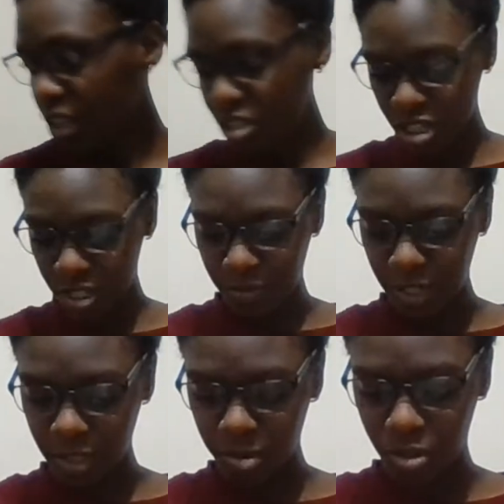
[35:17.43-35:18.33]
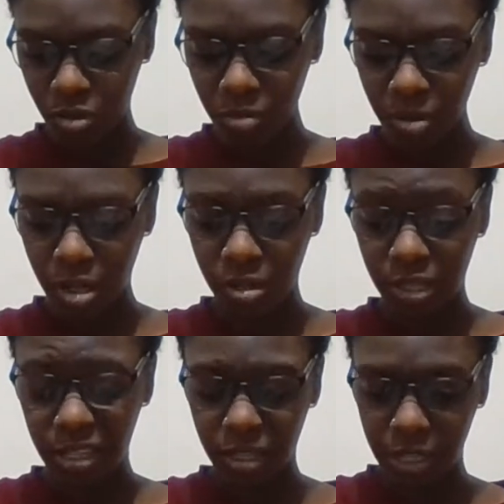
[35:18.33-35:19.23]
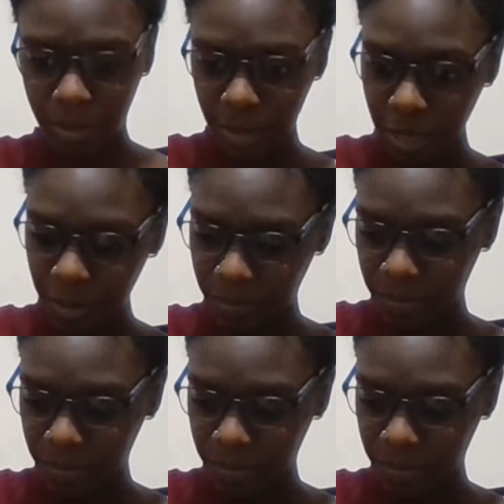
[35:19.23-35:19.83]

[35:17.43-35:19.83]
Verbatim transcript: She has a Facebook group. I'll link it down below.